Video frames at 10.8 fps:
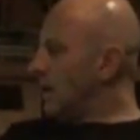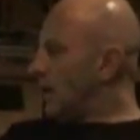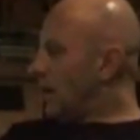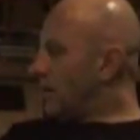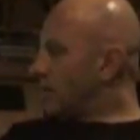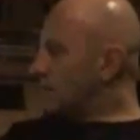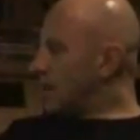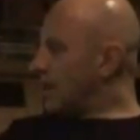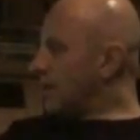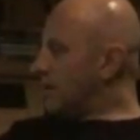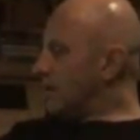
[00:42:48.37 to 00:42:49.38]
I would
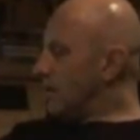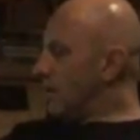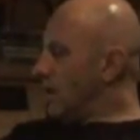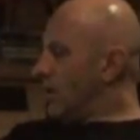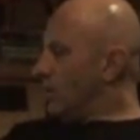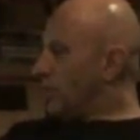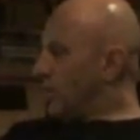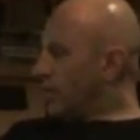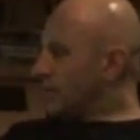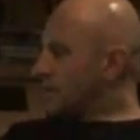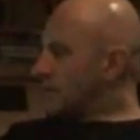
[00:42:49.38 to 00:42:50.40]
then put
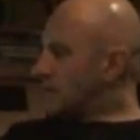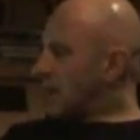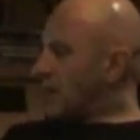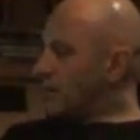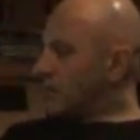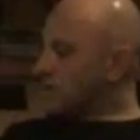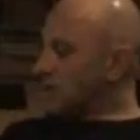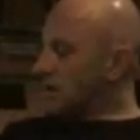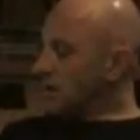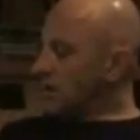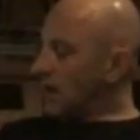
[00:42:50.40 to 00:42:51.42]
this into
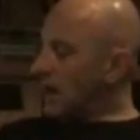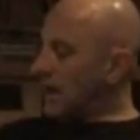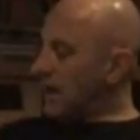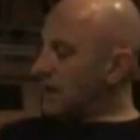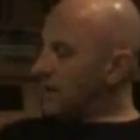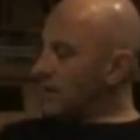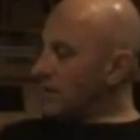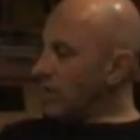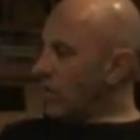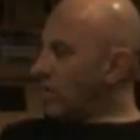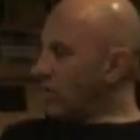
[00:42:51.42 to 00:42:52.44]
Ableton
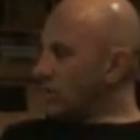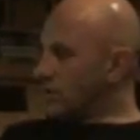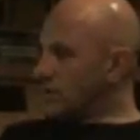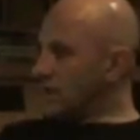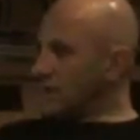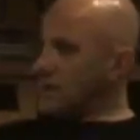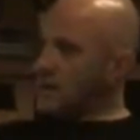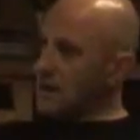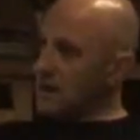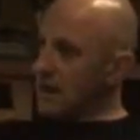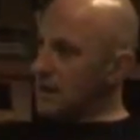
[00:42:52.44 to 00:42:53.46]
or on
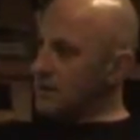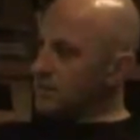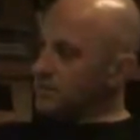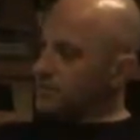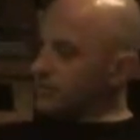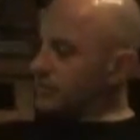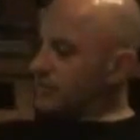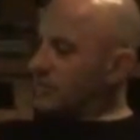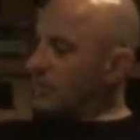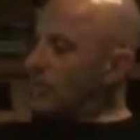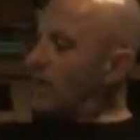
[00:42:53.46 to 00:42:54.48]
CD and
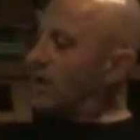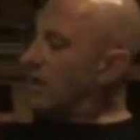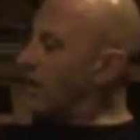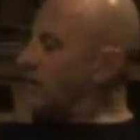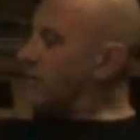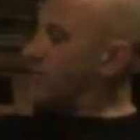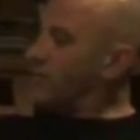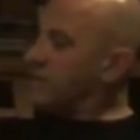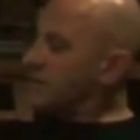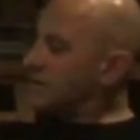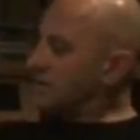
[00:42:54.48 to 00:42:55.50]
go from
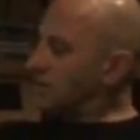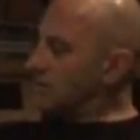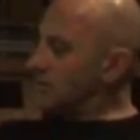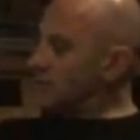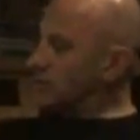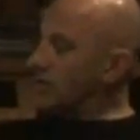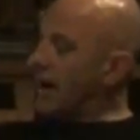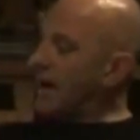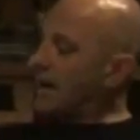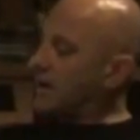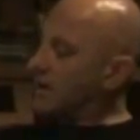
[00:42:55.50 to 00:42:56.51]
this
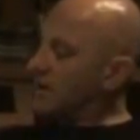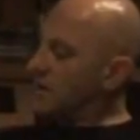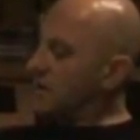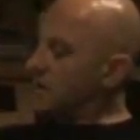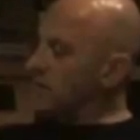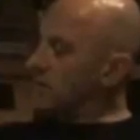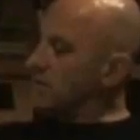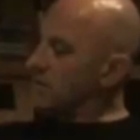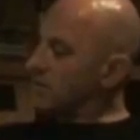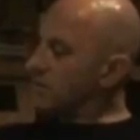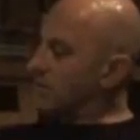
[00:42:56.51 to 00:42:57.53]
track
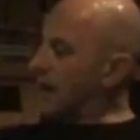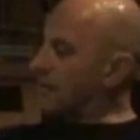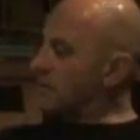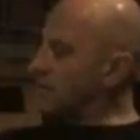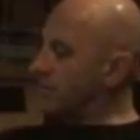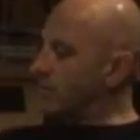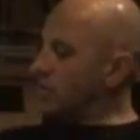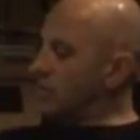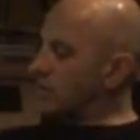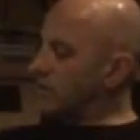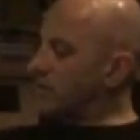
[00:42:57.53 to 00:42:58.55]
backwards and
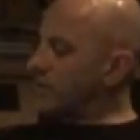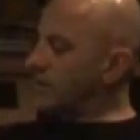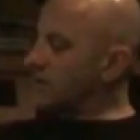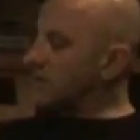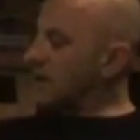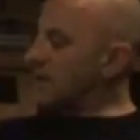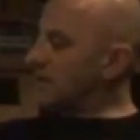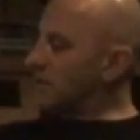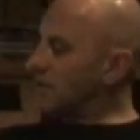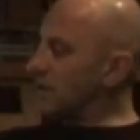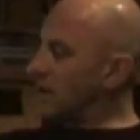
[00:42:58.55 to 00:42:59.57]
forwards from this track
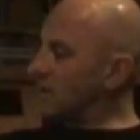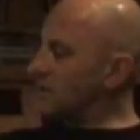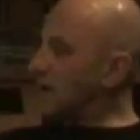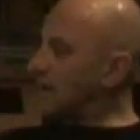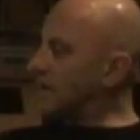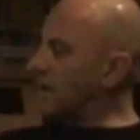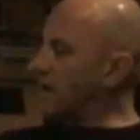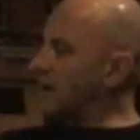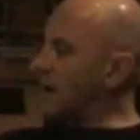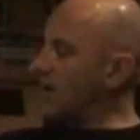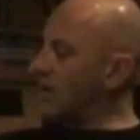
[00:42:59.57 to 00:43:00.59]
with another track that I
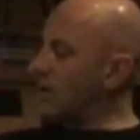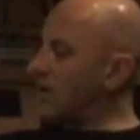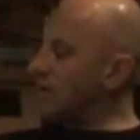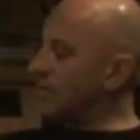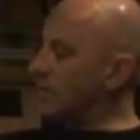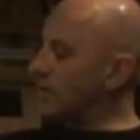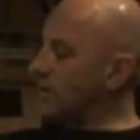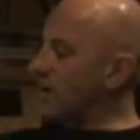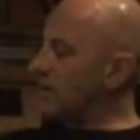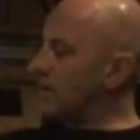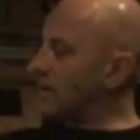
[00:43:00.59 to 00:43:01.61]
know that
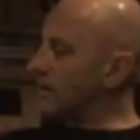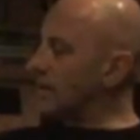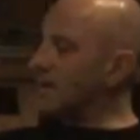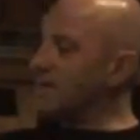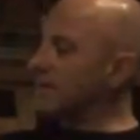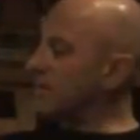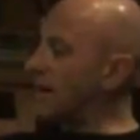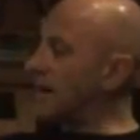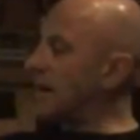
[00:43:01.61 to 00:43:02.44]
I think sounds great